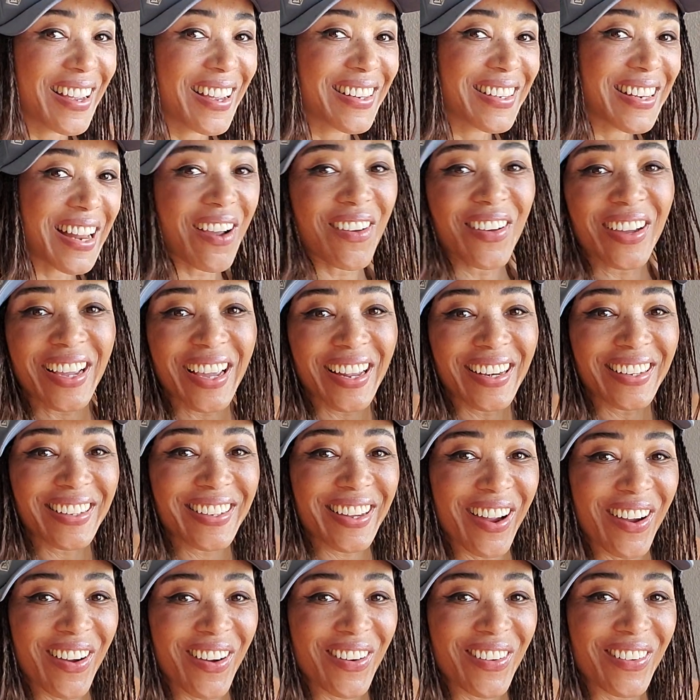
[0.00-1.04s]
Now I gotta
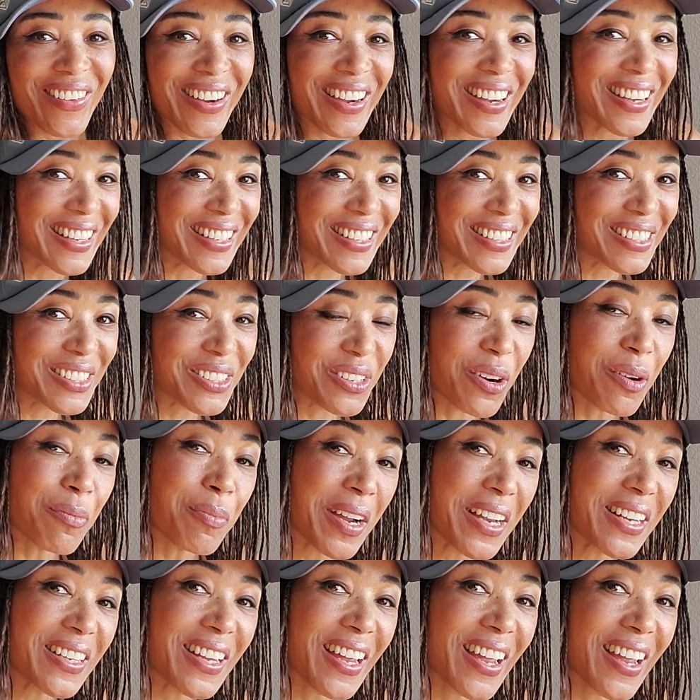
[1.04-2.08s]
go. Enjoy
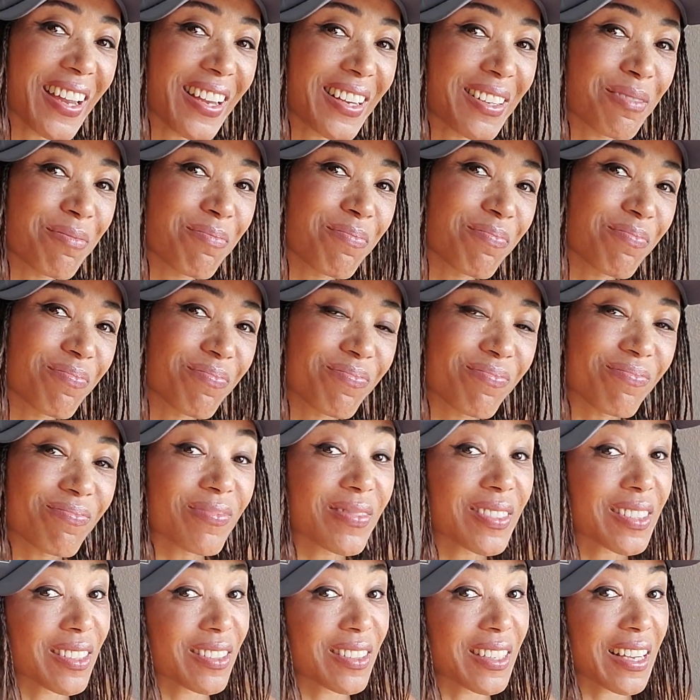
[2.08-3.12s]
my day.
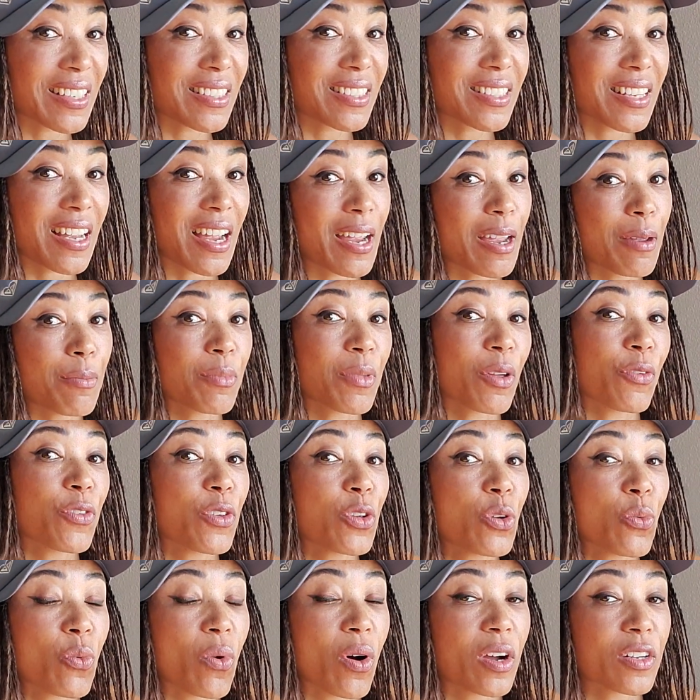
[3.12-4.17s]
Until next time, if
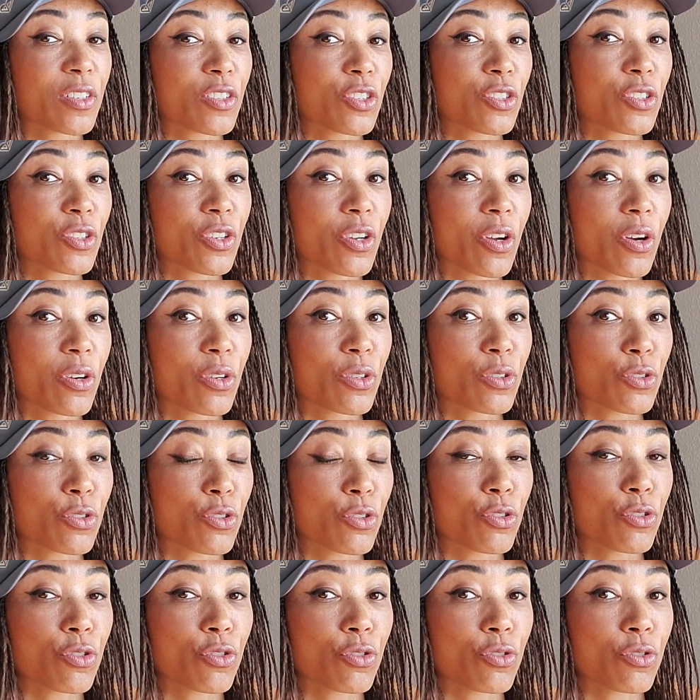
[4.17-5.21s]
you want to go
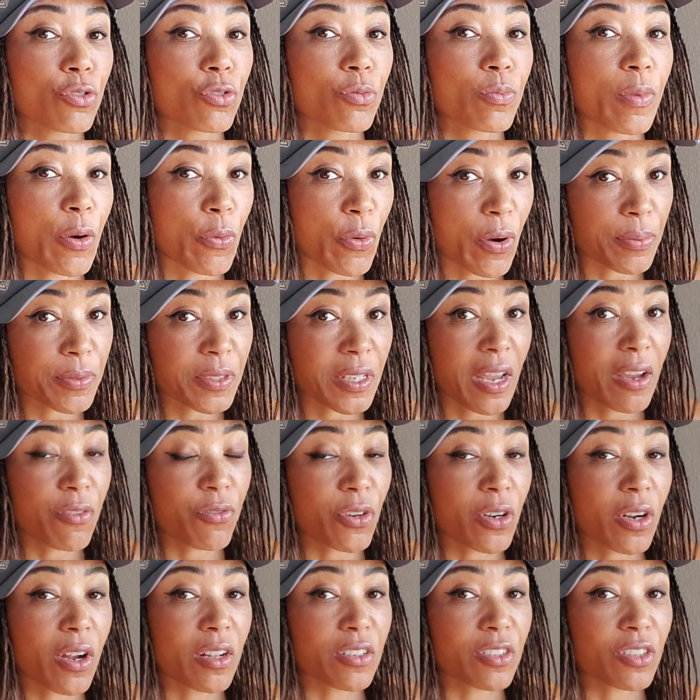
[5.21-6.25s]
to my website for
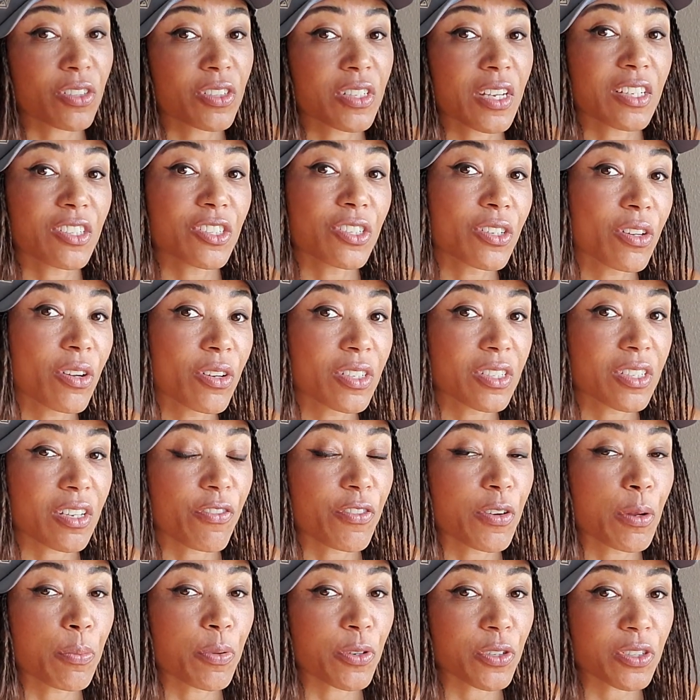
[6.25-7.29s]
a consultation, go to
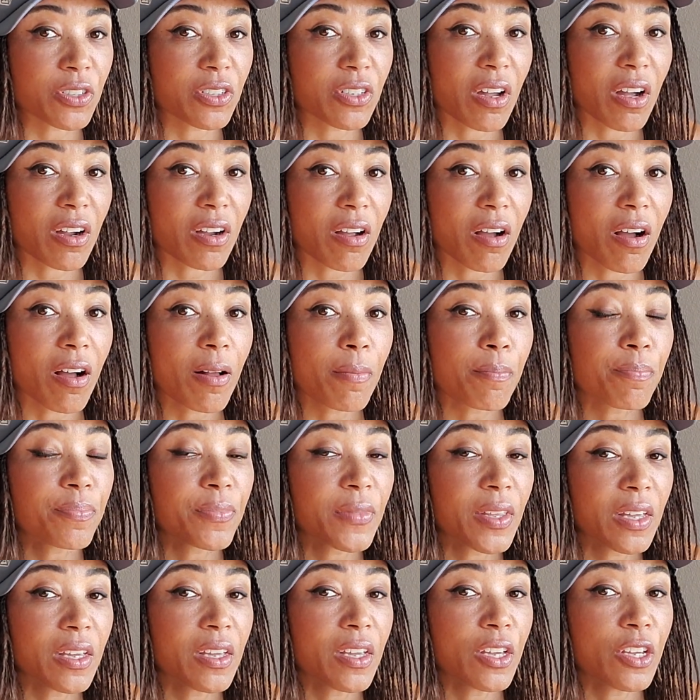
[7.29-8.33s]
stephanieperson.com.
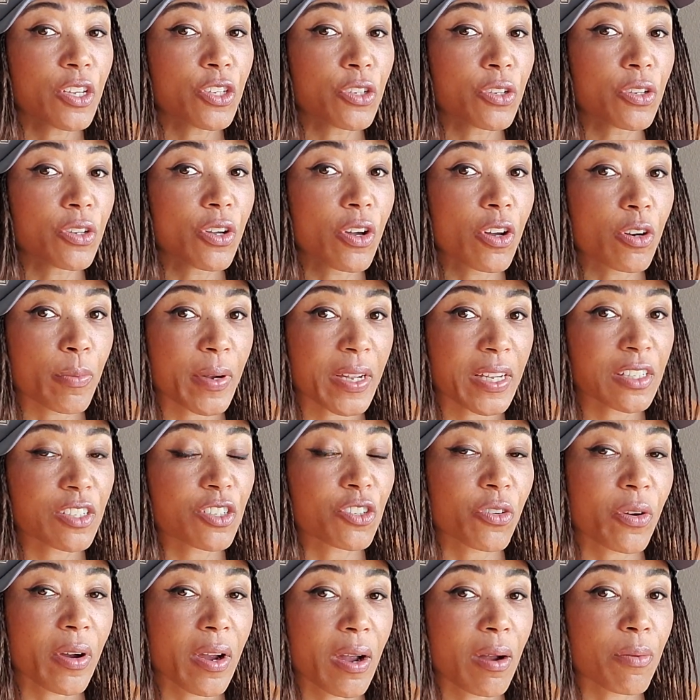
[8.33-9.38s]
You can go to my
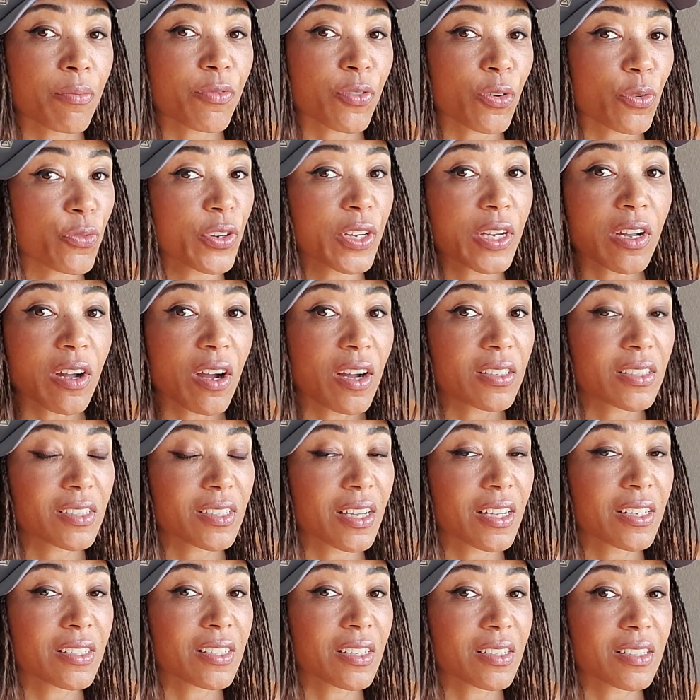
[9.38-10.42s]
Instagram for free
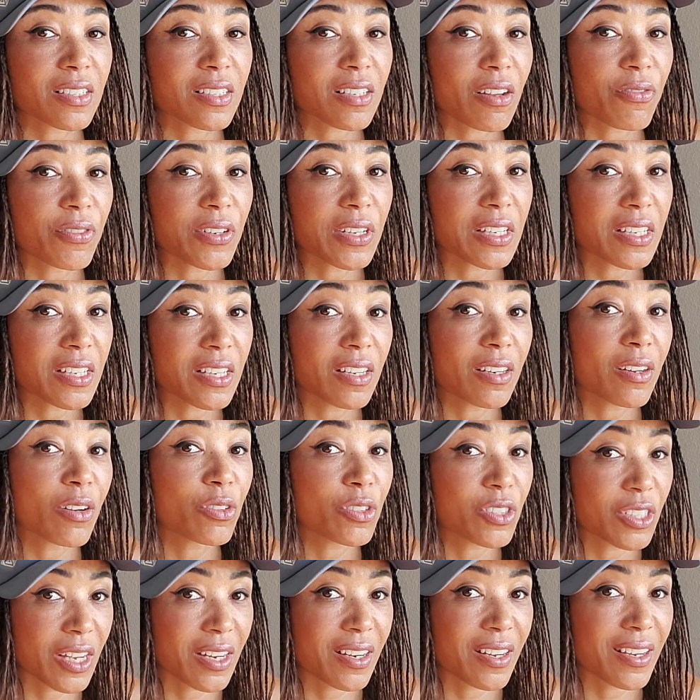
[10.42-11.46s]
content at Stephanie
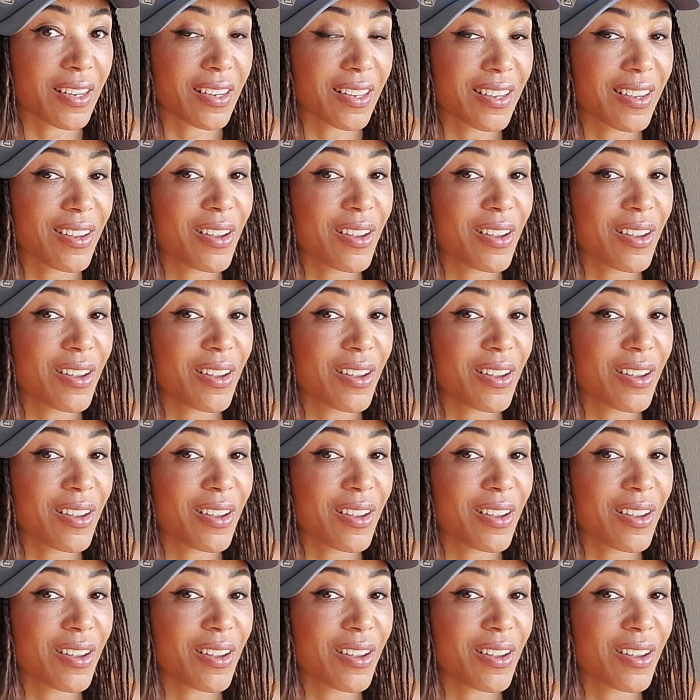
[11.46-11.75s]
Ketogenic